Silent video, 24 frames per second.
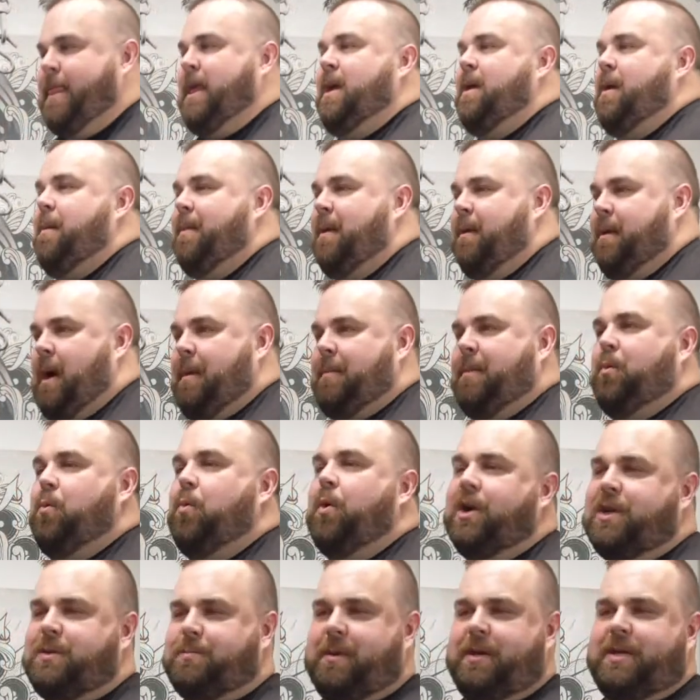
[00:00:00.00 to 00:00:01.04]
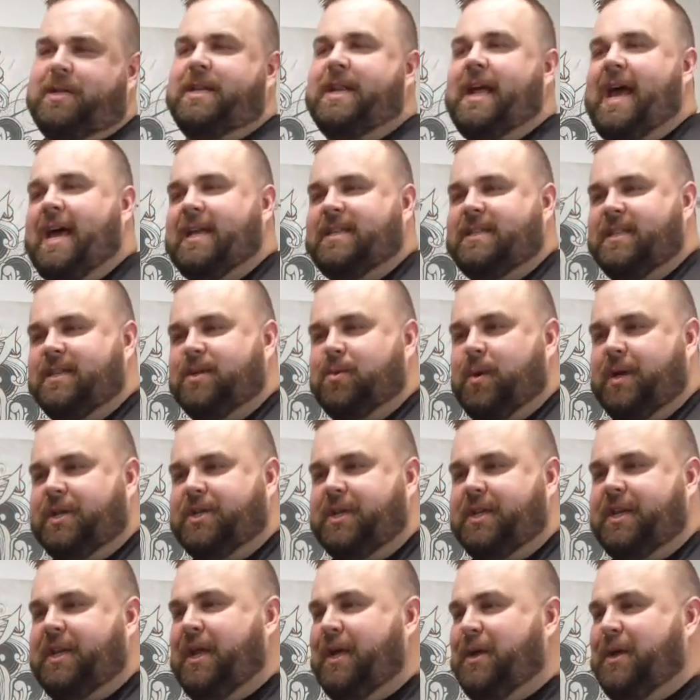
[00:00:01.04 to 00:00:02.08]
I'm the worst person to ask this question.